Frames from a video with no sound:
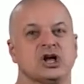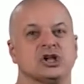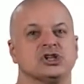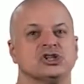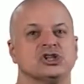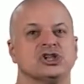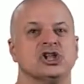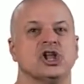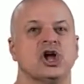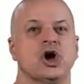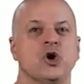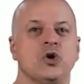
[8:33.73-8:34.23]

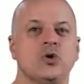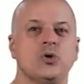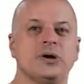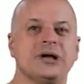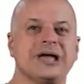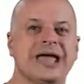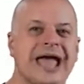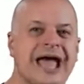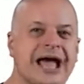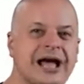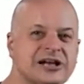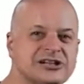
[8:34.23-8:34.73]
Low
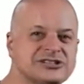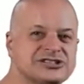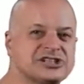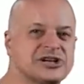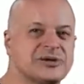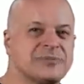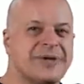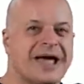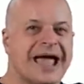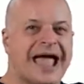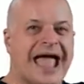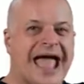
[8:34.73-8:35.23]

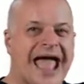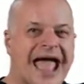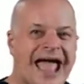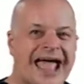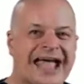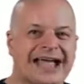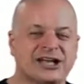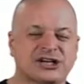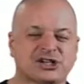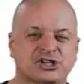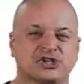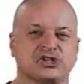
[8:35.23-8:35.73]
calcium
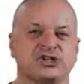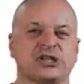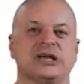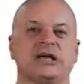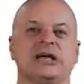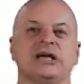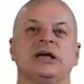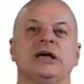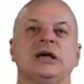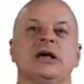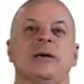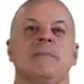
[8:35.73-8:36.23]
actually